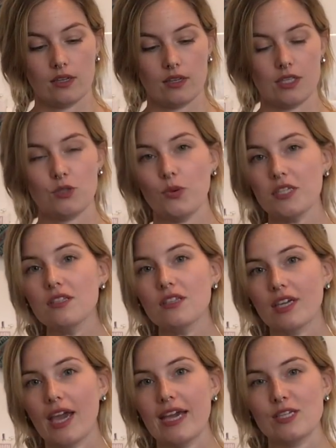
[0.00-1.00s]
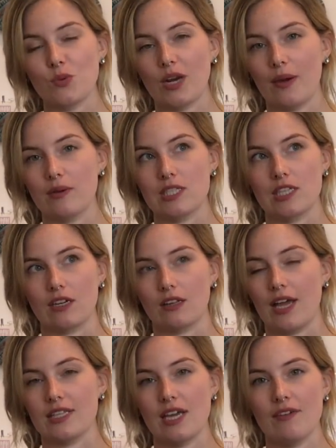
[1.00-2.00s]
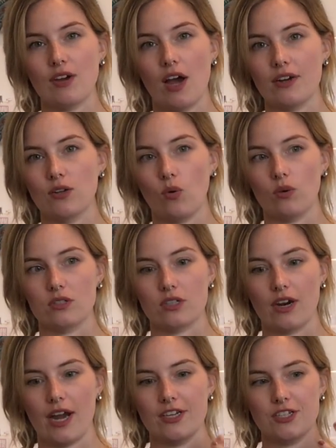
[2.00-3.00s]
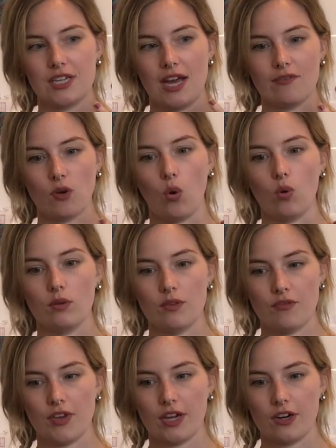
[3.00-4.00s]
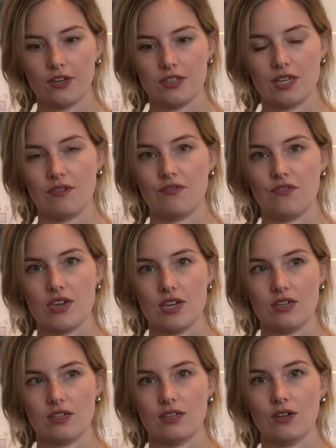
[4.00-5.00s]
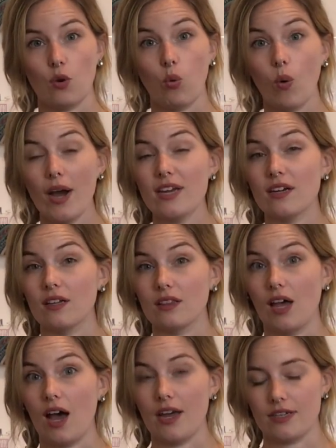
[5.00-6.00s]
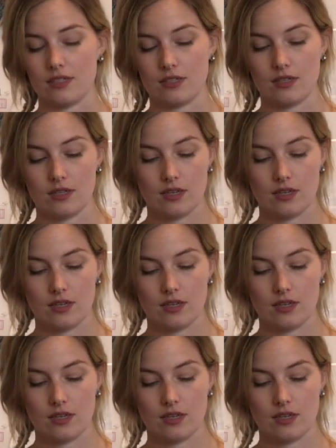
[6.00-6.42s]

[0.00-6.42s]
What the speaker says: This wasn't the case when I was little. As I've gotten older, I just have cold fingers and feet quite a lot.